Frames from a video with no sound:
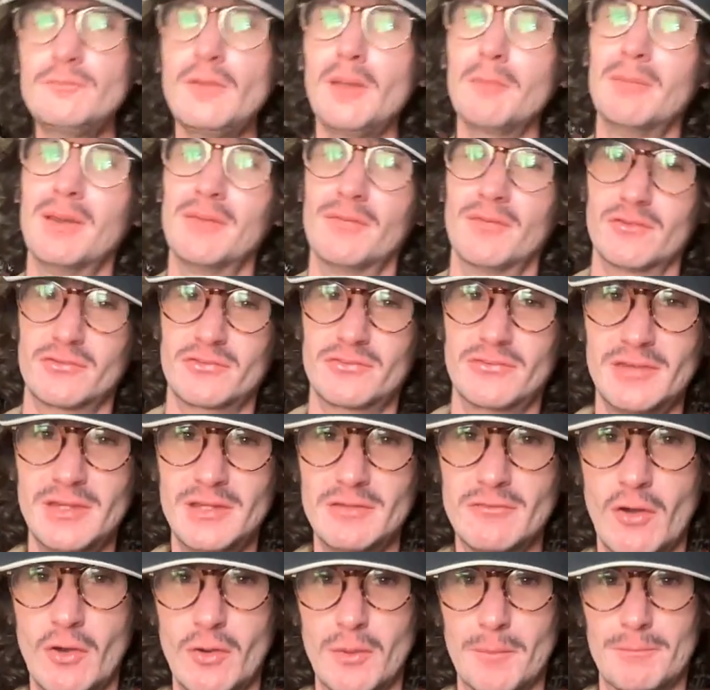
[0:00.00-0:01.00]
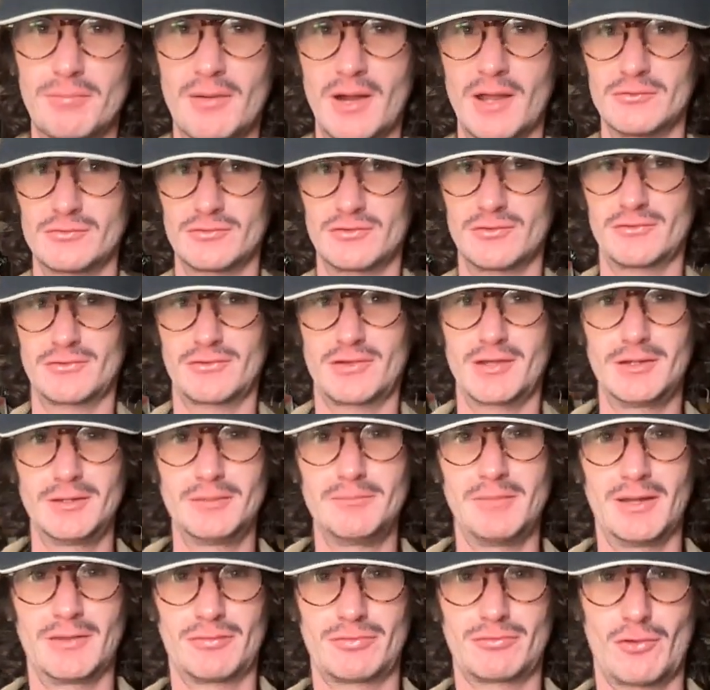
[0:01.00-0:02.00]
Man, the Steve-O impression's killing
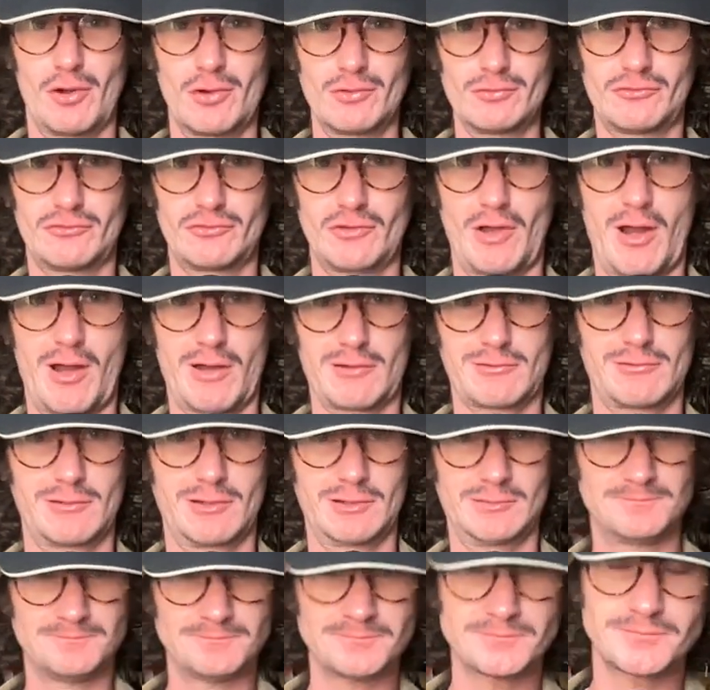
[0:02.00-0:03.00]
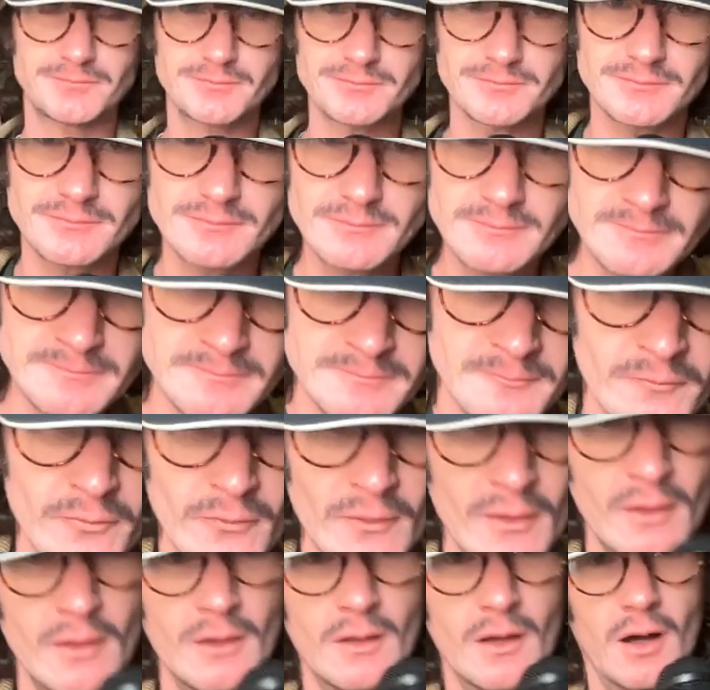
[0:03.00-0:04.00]
my throat chakra.
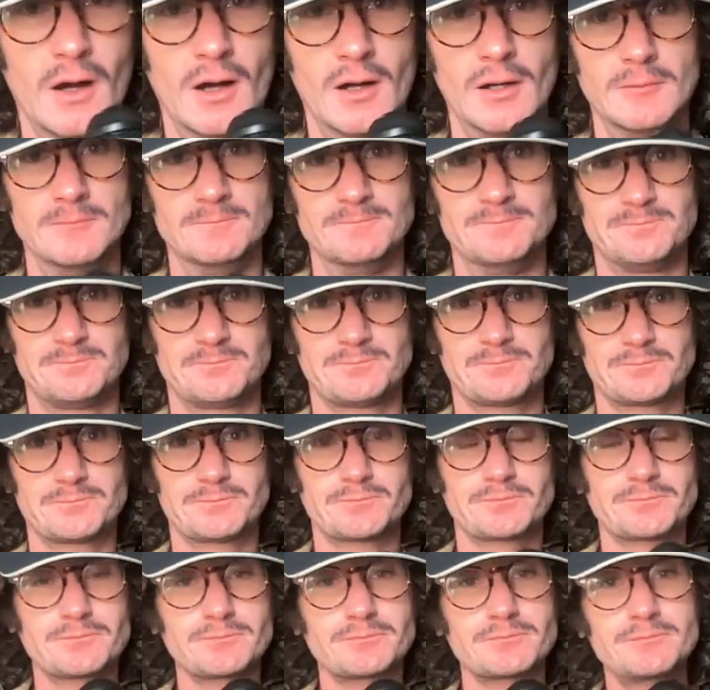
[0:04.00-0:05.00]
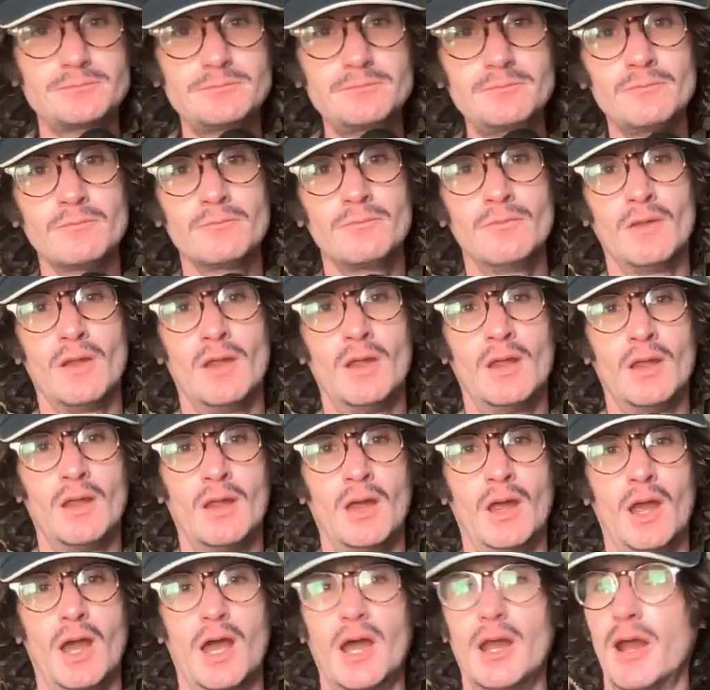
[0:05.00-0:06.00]
Um,
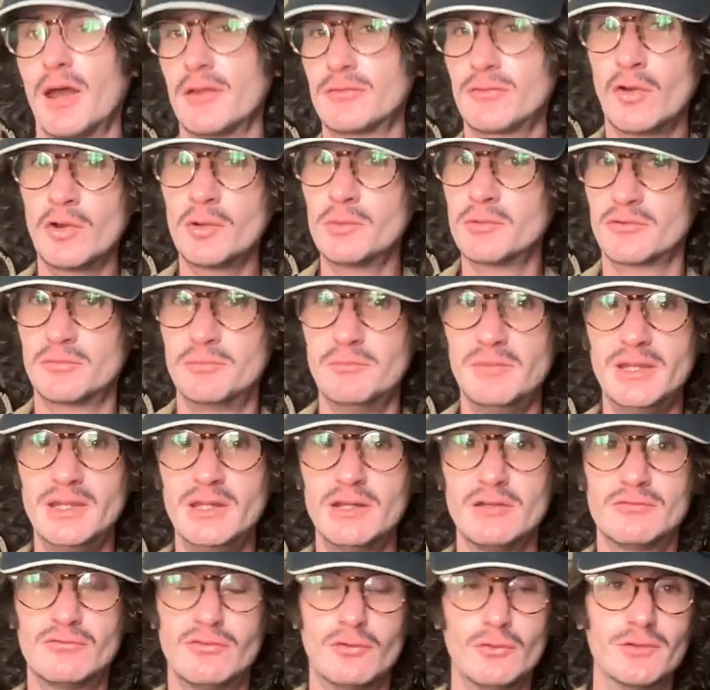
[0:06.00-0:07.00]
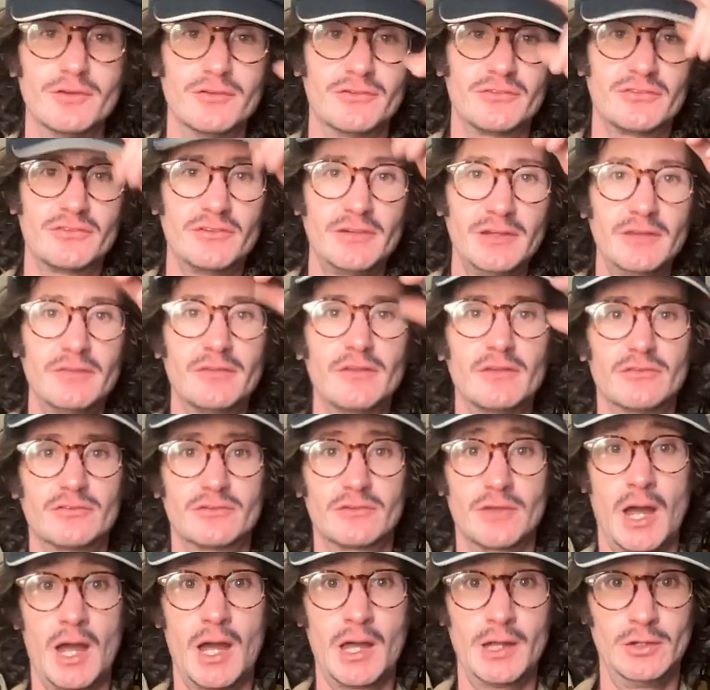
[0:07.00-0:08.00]
and I thought it was meaningful to see this
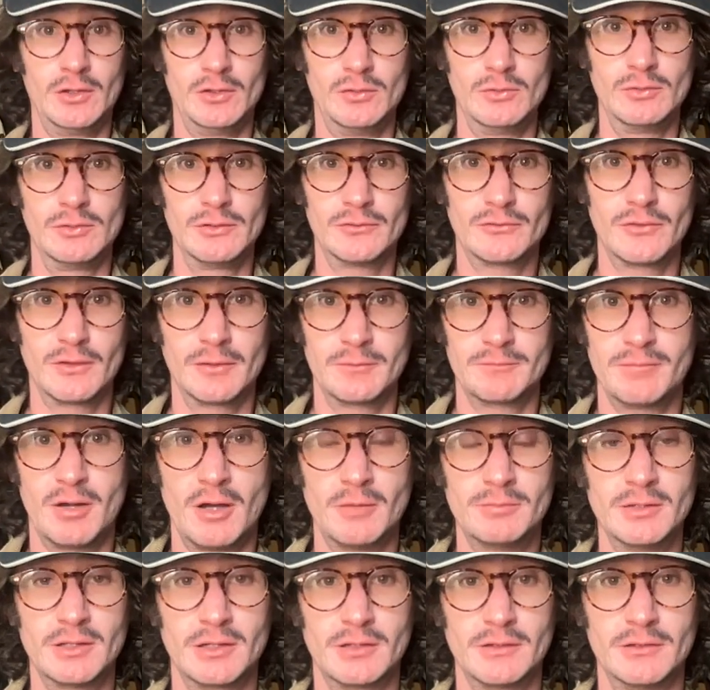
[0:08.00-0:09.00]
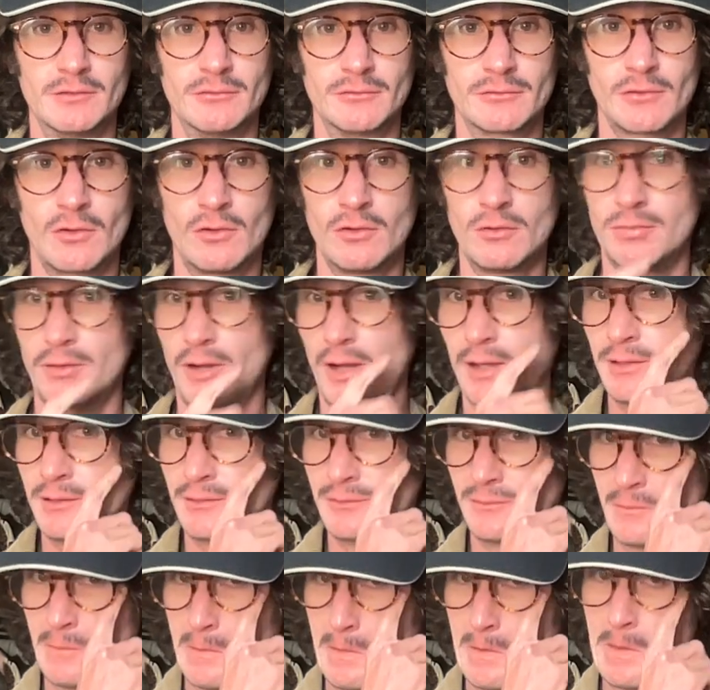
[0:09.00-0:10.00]
guy who was like publicly sober. I
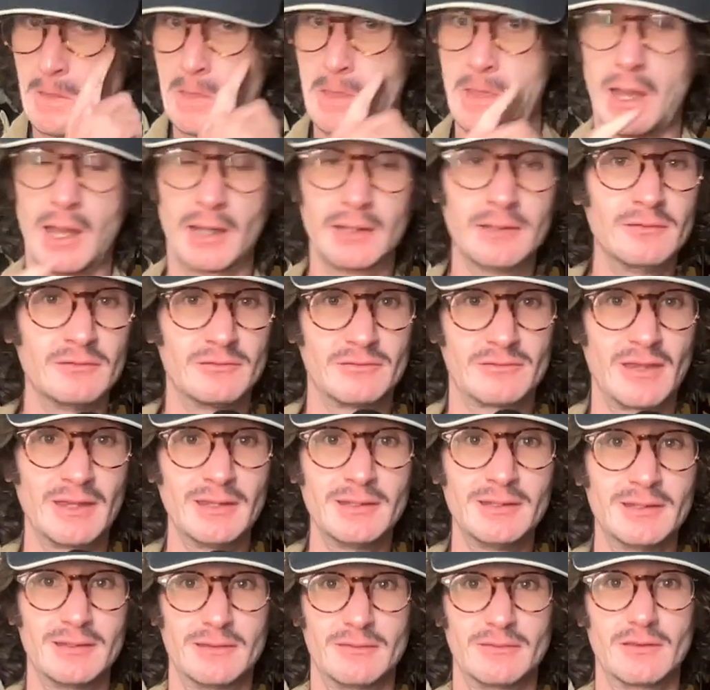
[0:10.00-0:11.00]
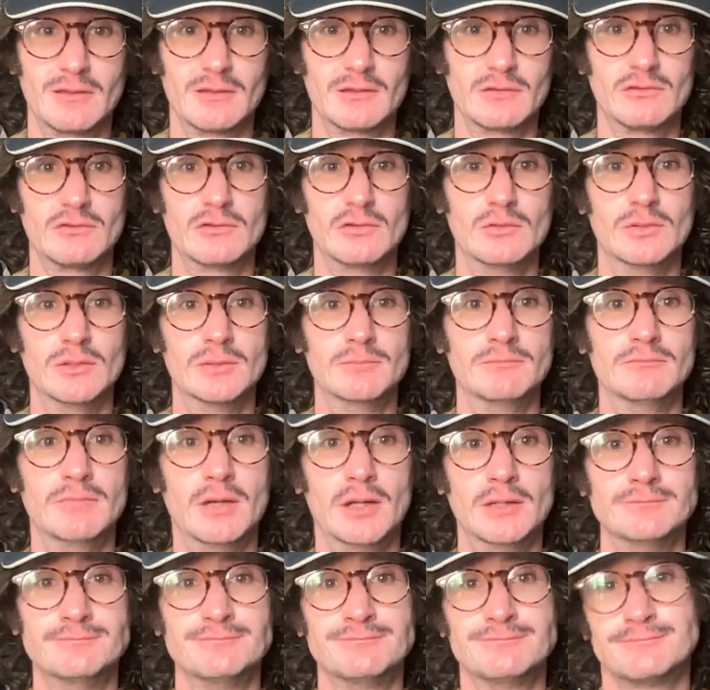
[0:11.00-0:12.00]
didn't say anything to him,
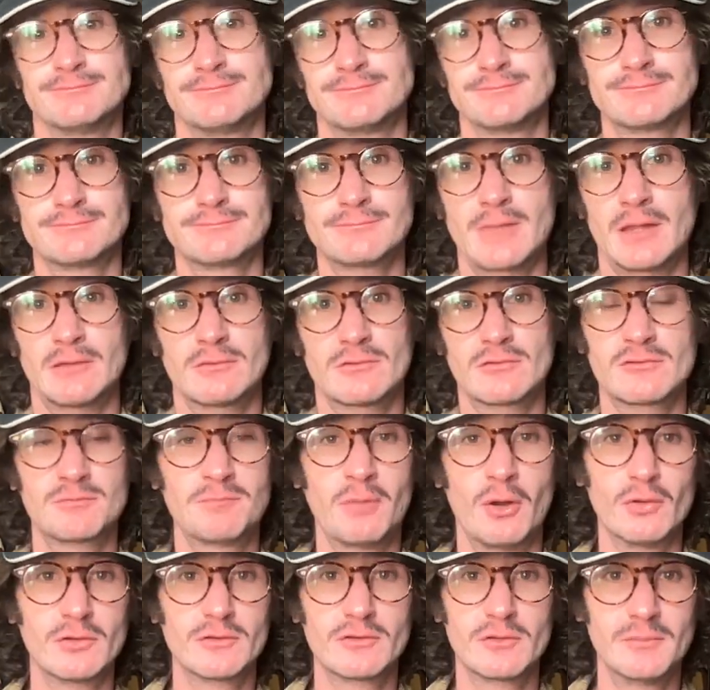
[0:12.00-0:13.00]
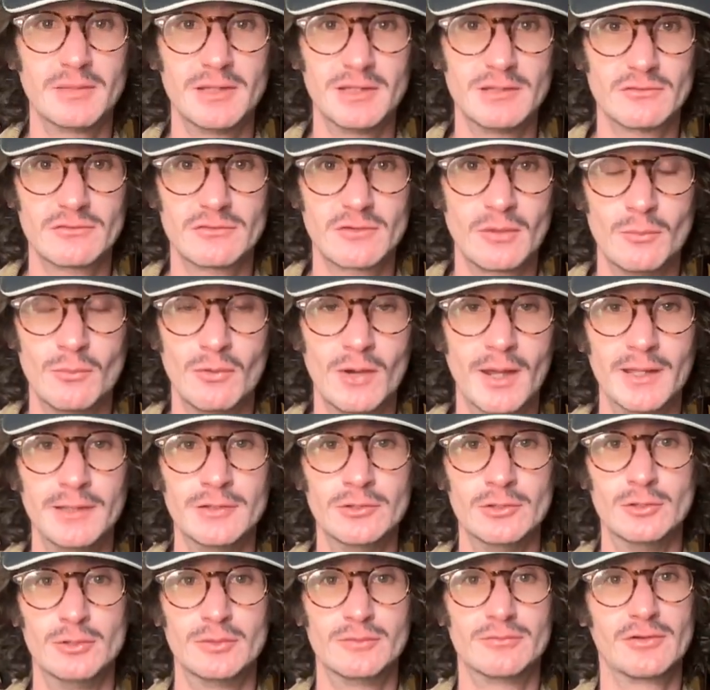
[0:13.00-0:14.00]
but that spoke to me in some way
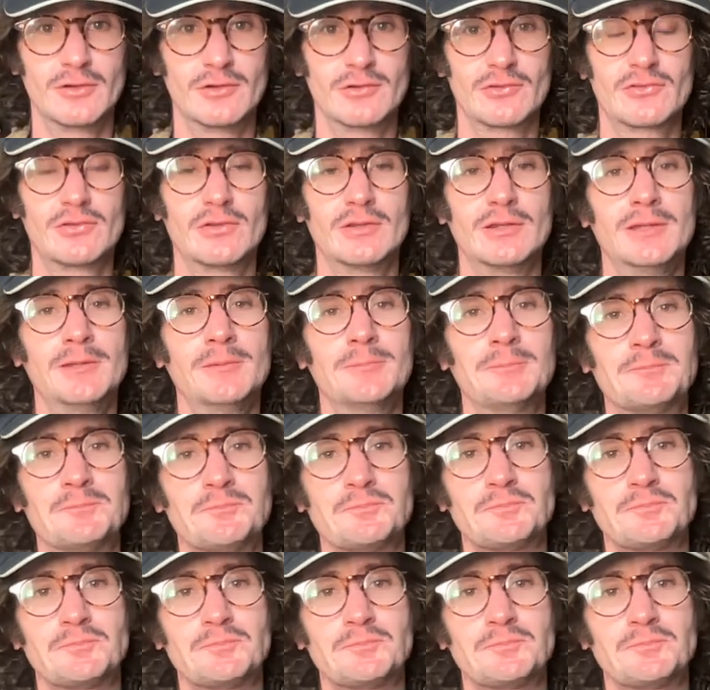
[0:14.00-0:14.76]
universally.